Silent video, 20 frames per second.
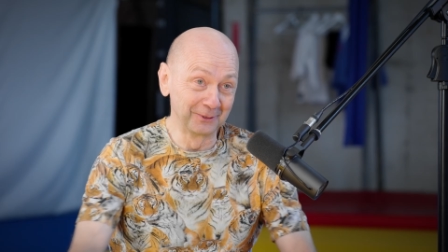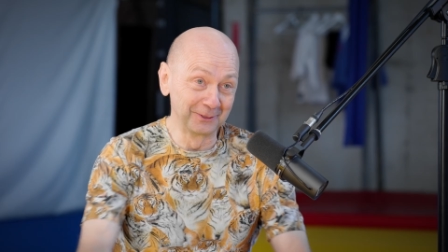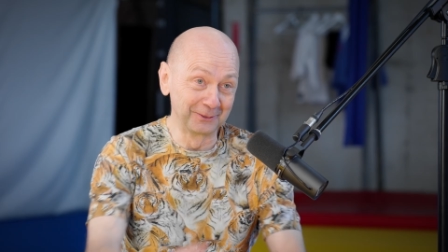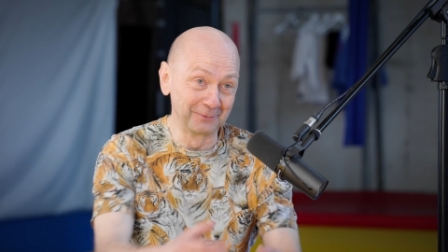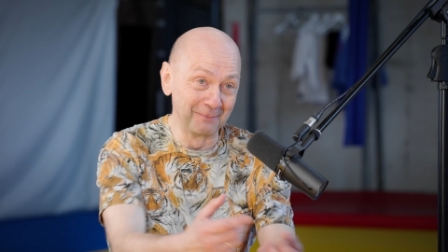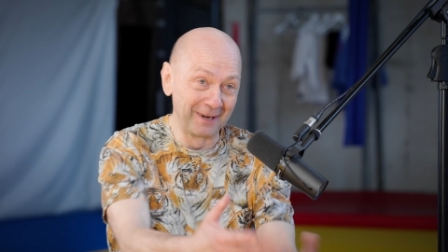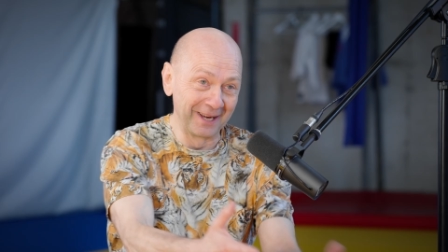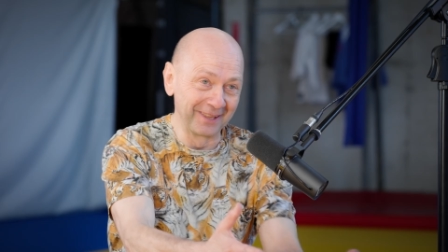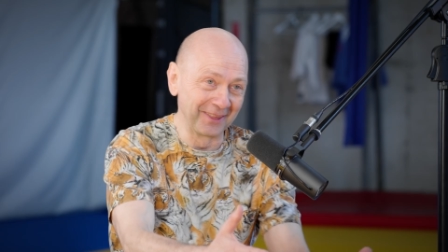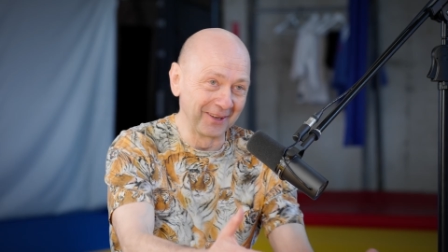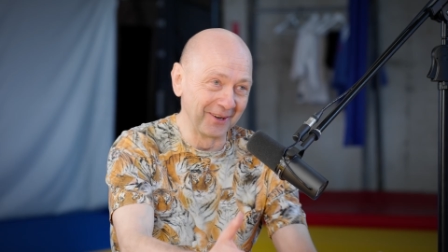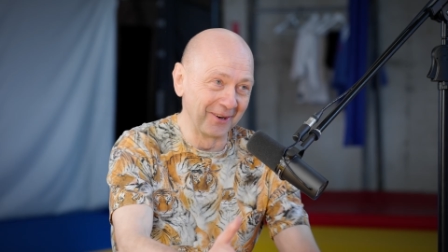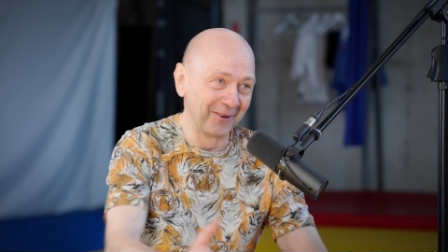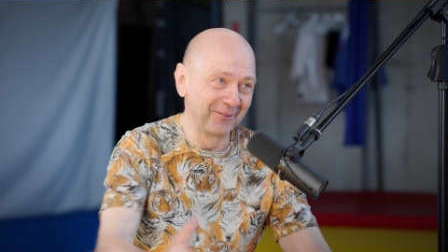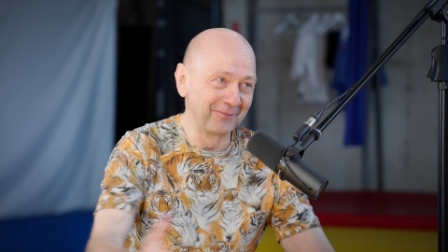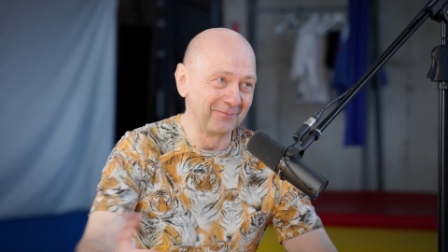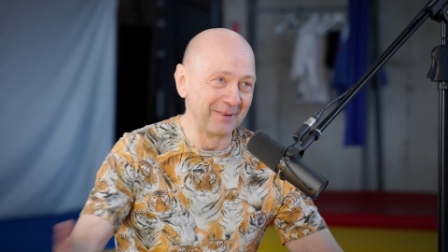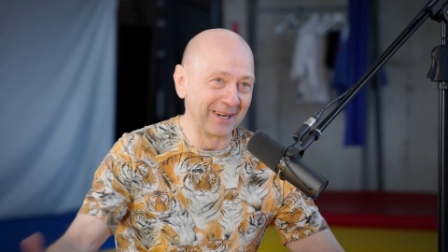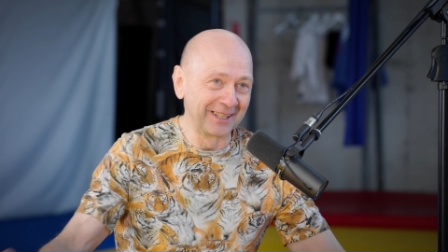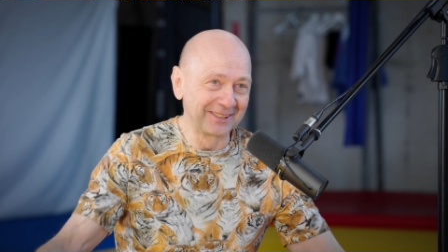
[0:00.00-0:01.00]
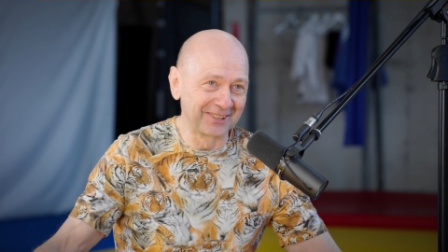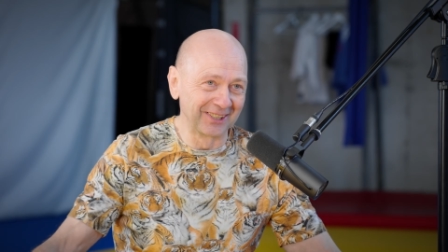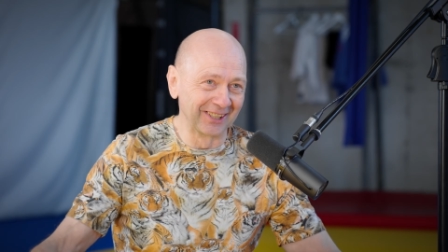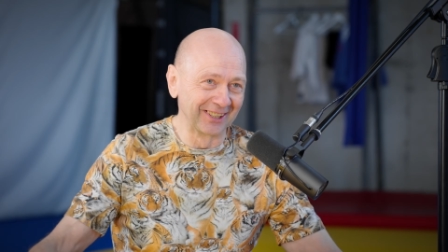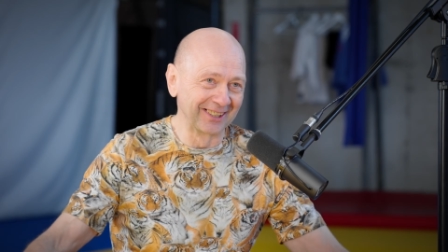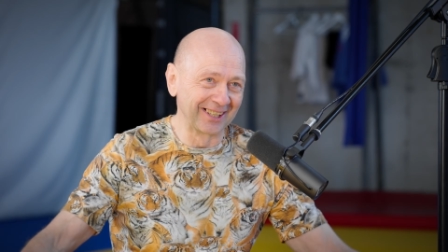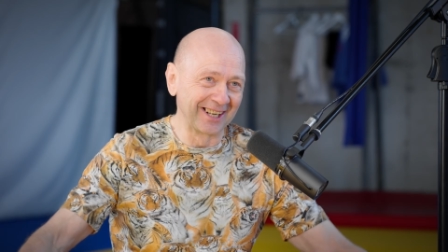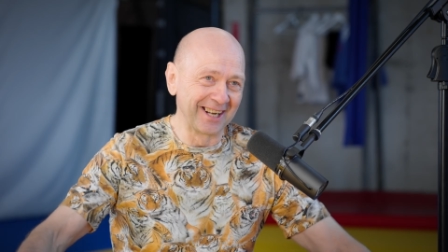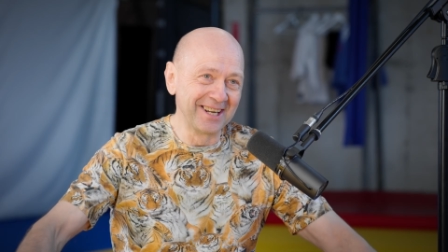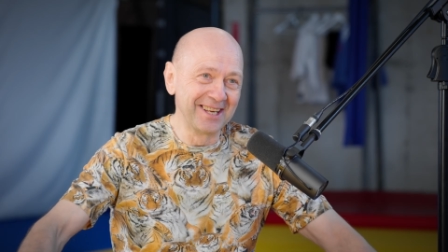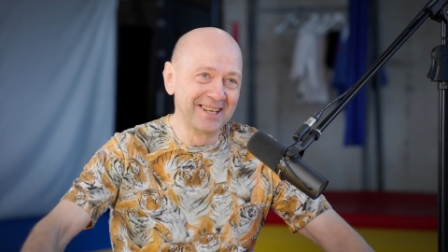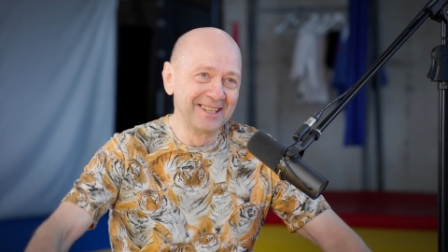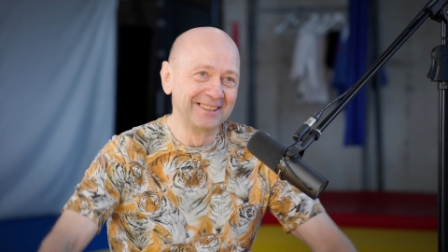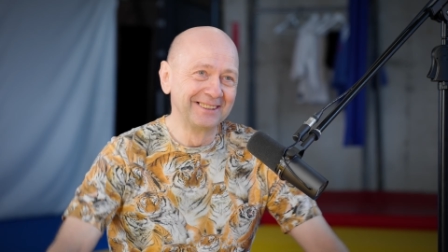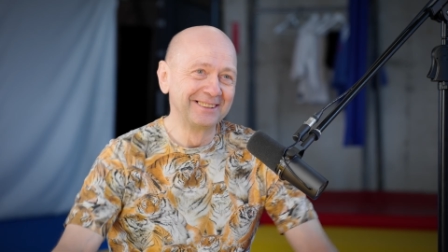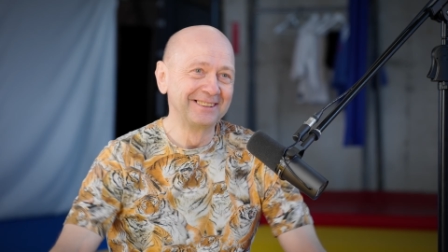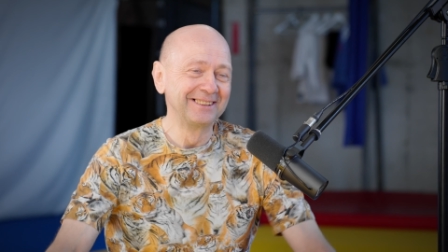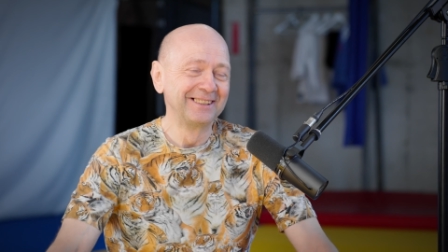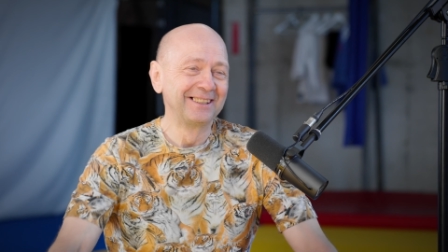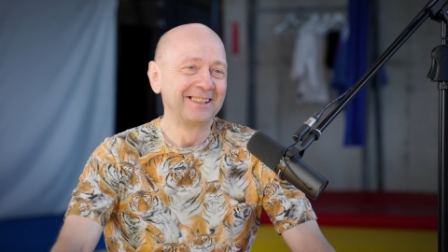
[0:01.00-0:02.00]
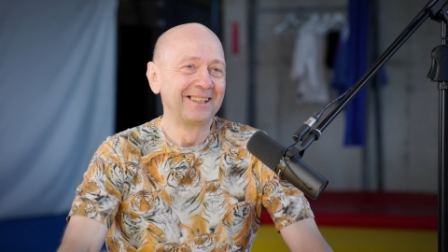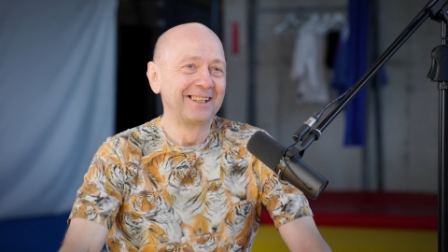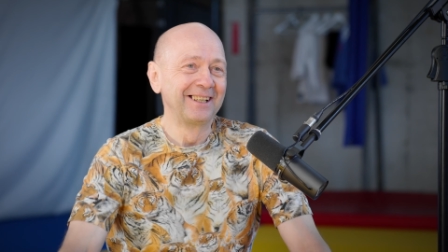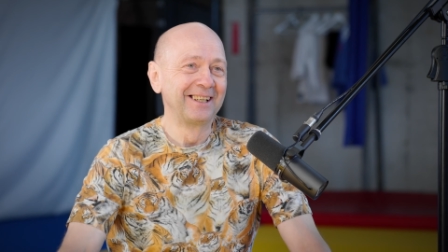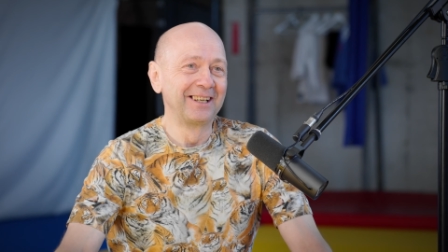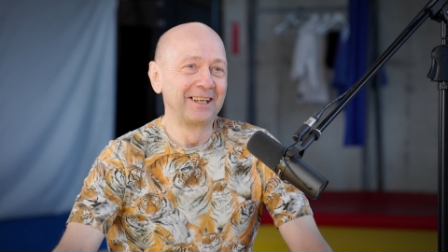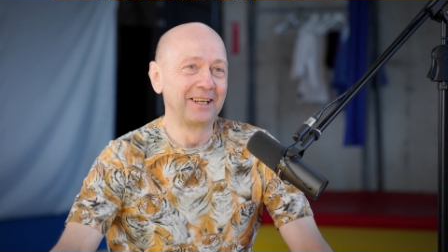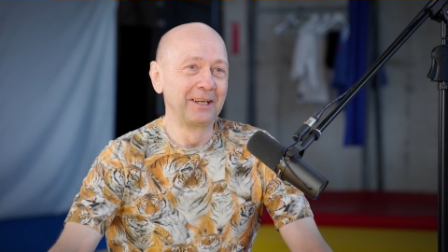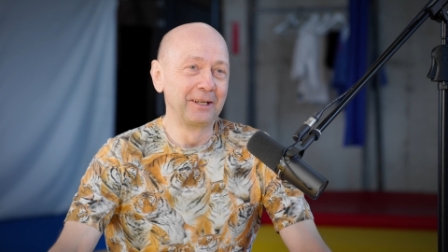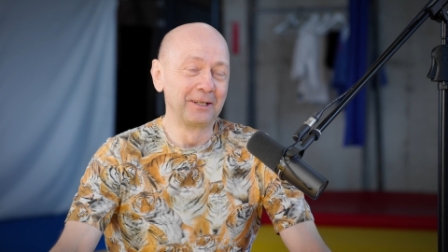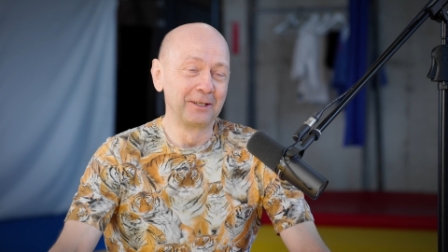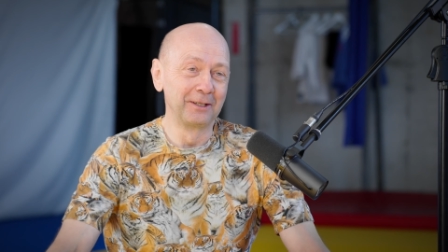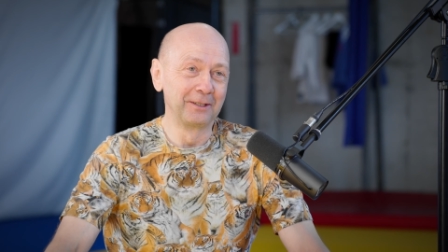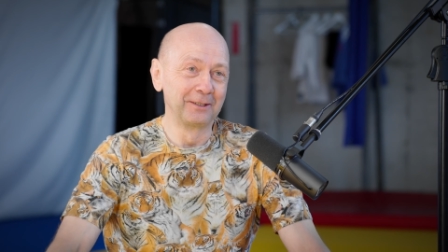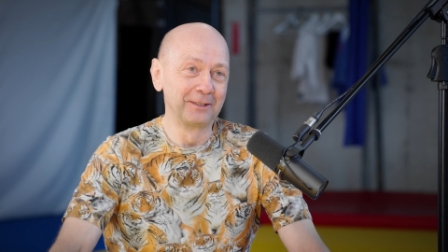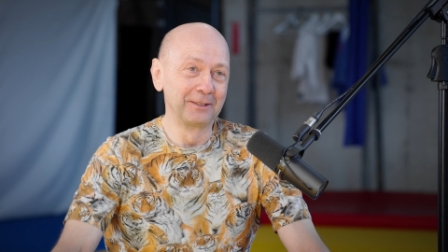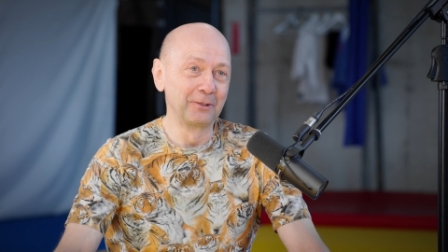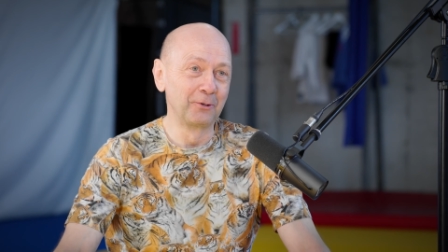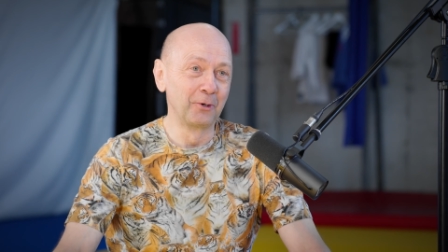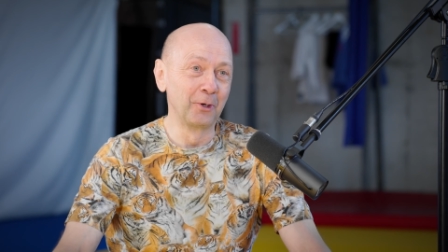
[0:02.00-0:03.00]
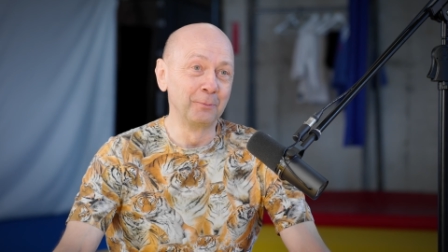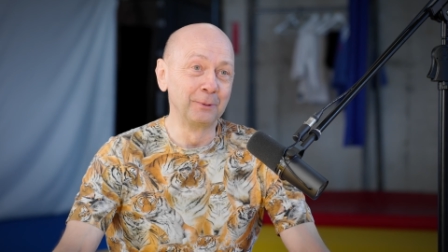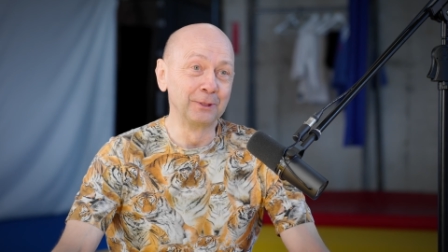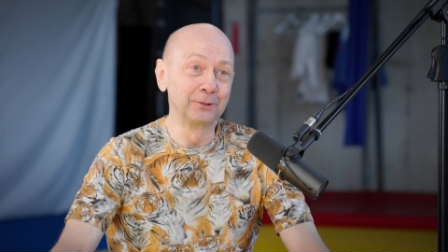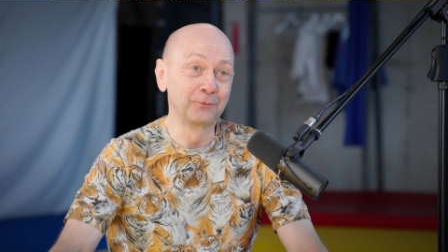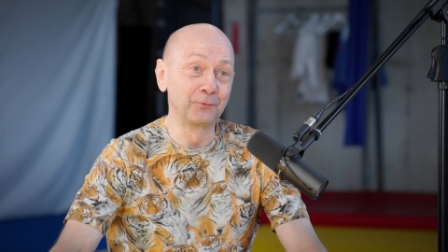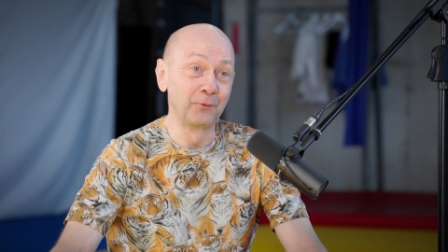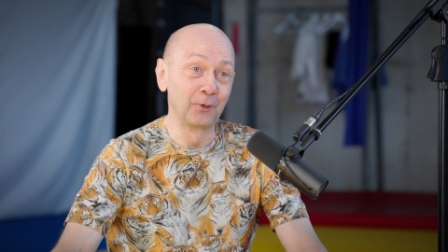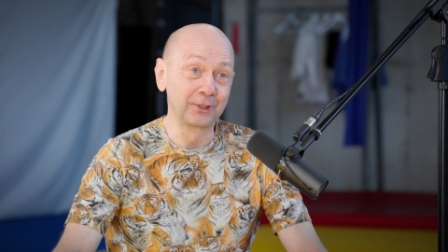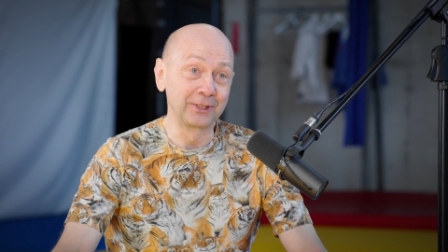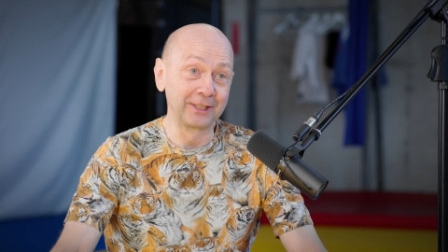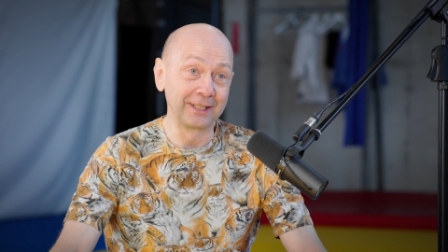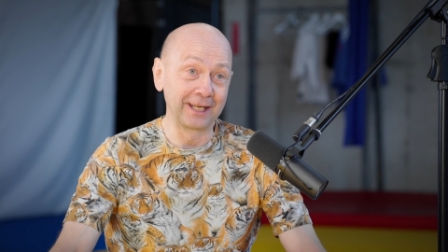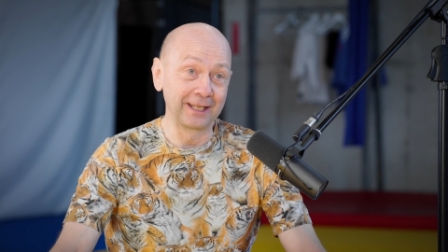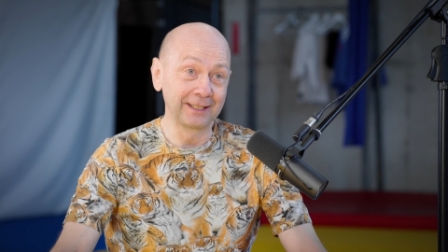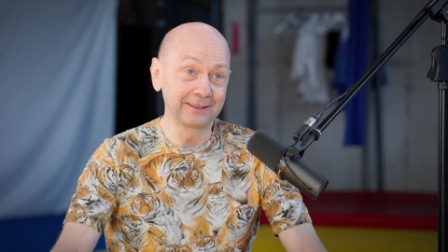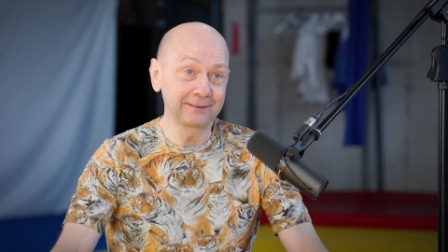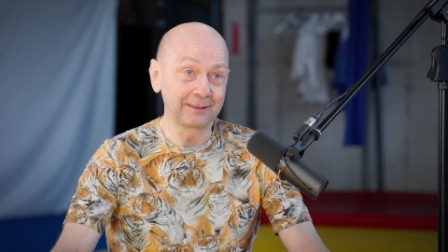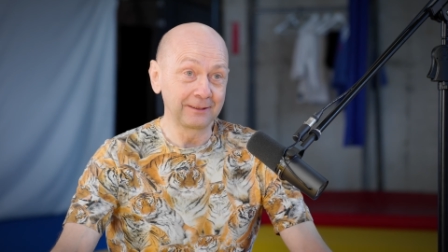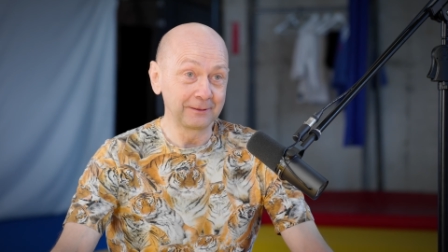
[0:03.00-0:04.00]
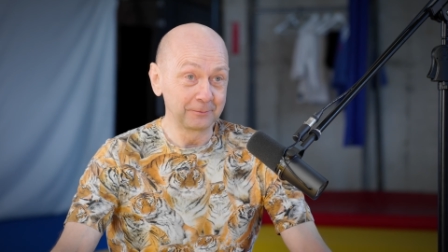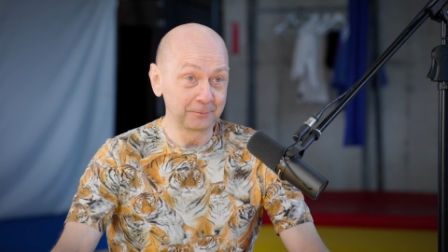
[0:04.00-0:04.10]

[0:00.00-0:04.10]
with mother of my children, uh, almost 40 years.